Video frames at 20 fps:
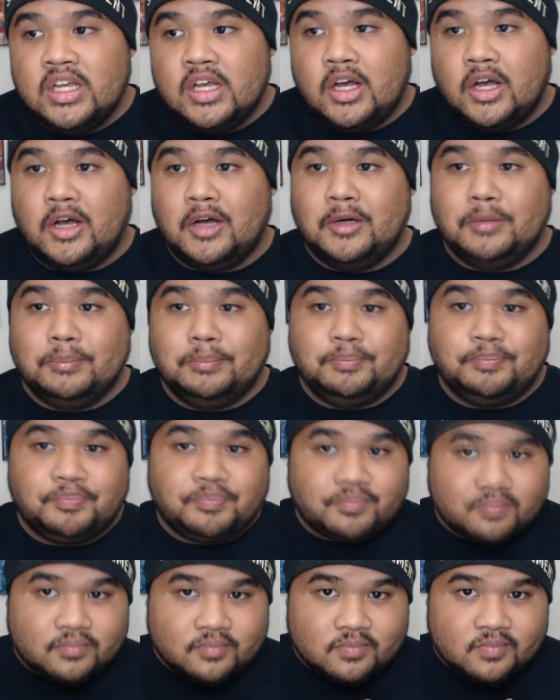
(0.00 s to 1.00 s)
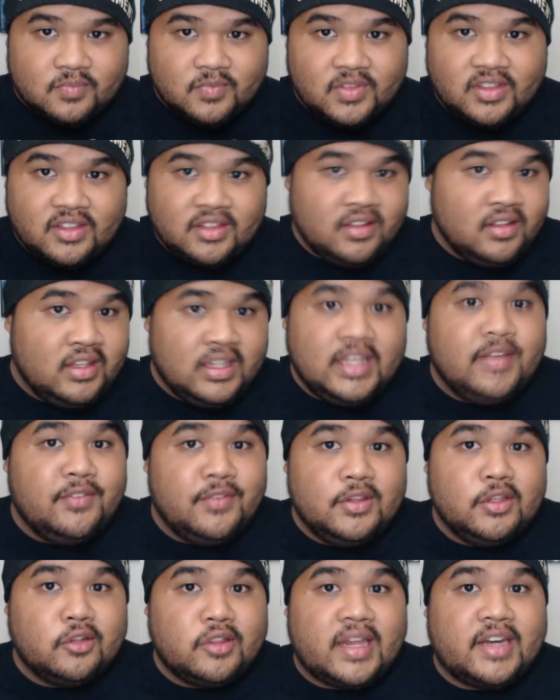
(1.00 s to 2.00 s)

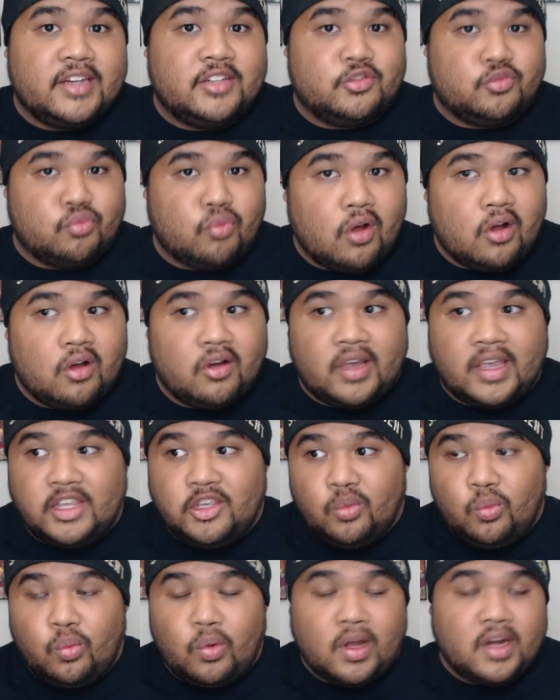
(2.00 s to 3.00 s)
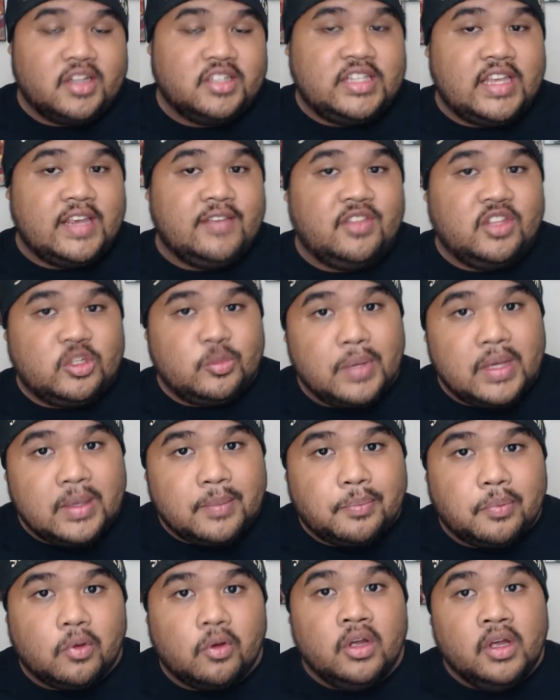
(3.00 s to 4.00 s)
Even though that is wrong and you want to save these
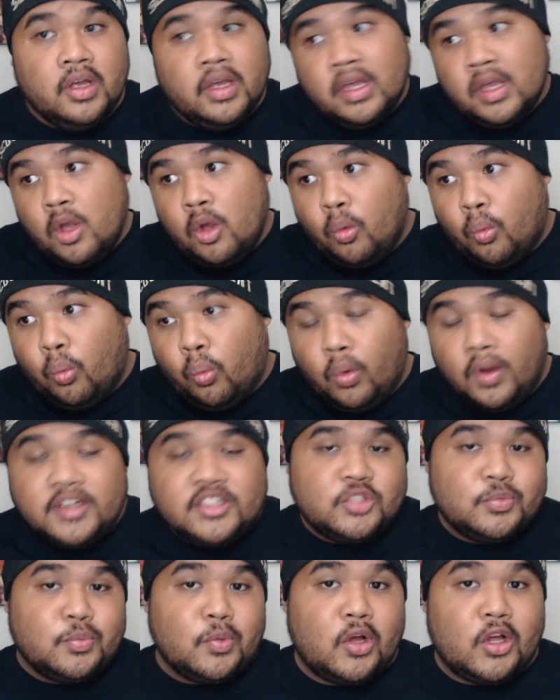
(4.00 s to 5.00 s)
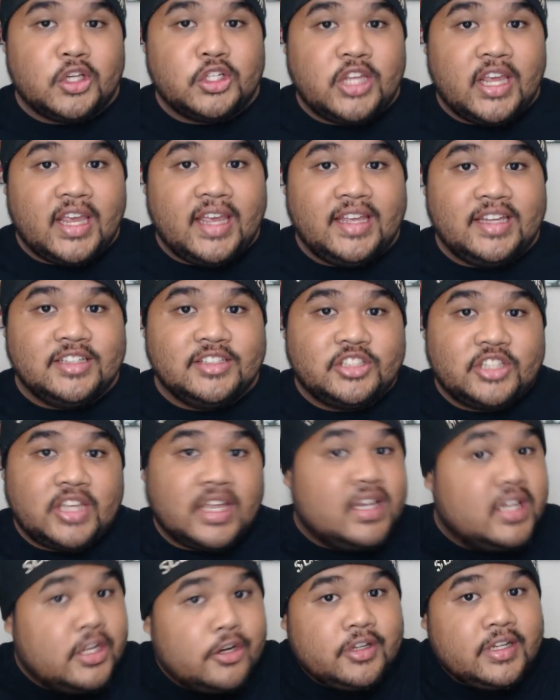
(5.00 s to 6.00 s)
people, one small change
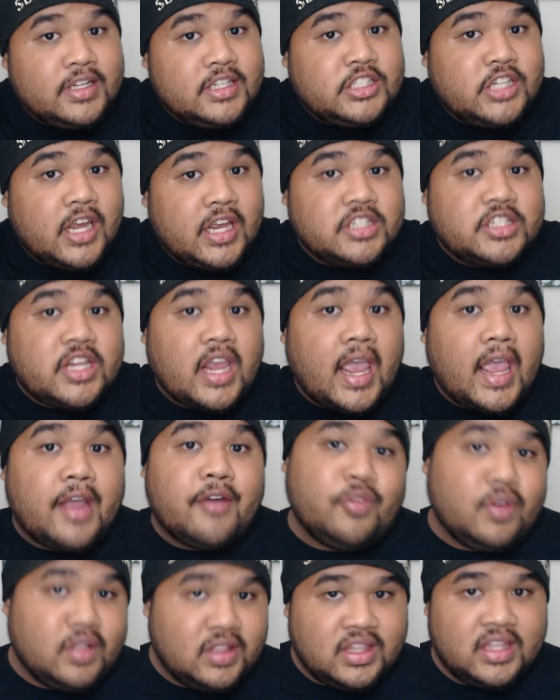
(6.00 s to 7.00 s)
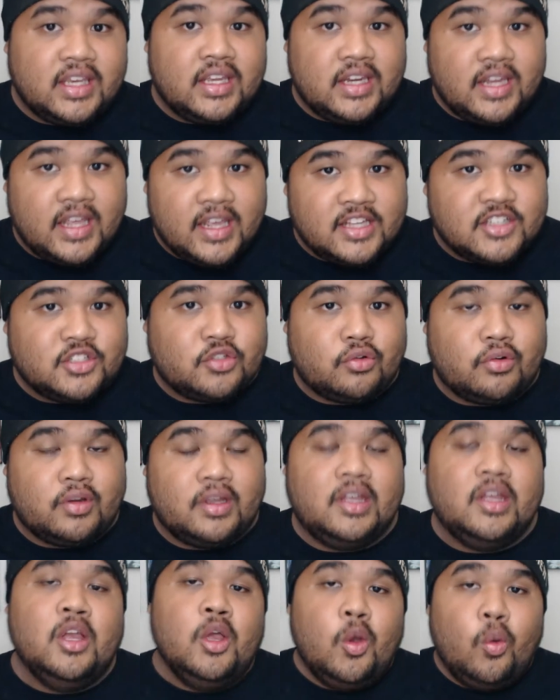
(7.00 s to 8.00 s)
can literally change everything in
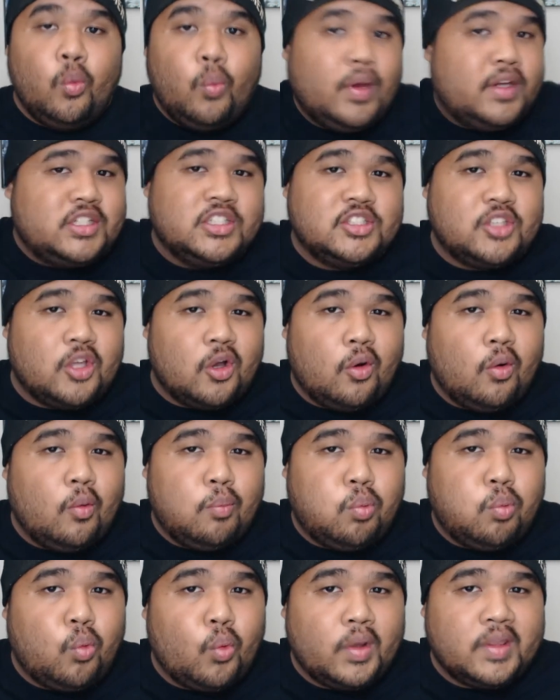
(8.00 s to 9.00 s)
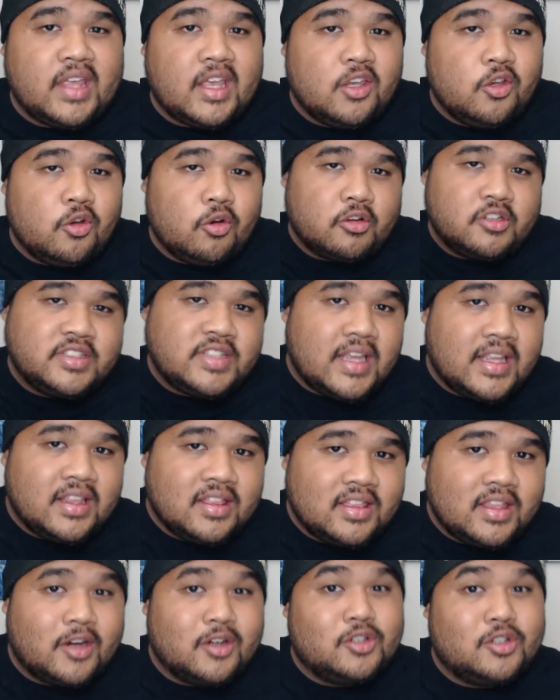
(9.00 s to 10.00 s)
history, which is the whole point that you're
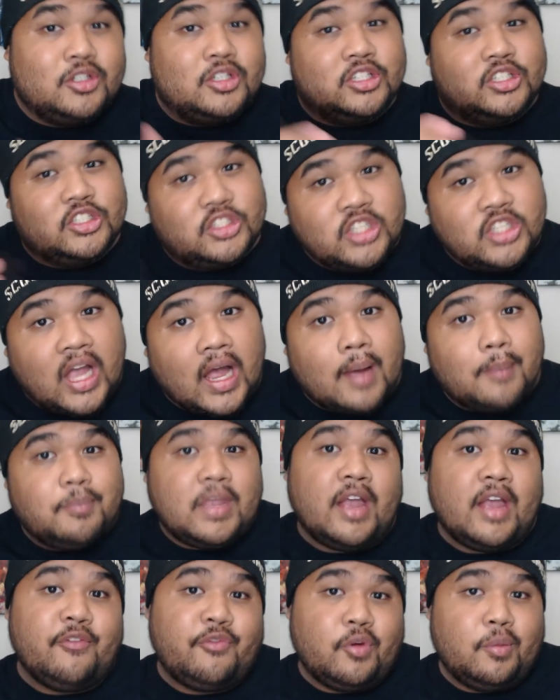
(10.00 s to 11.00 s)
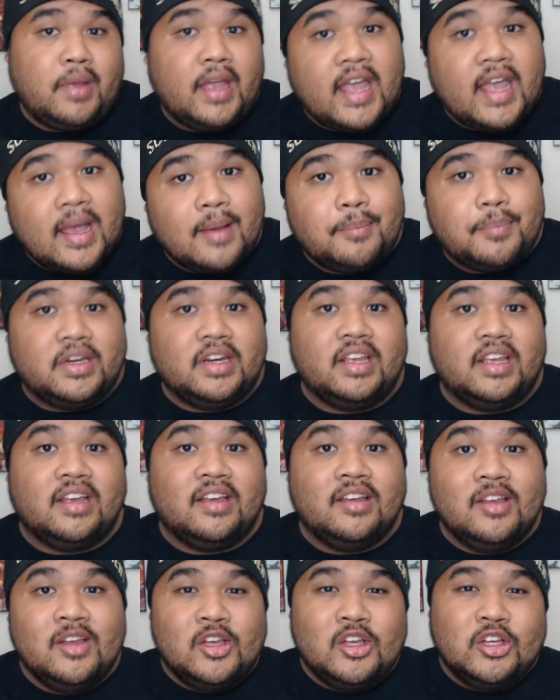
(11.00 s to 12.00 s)
sent there to stop that from happening.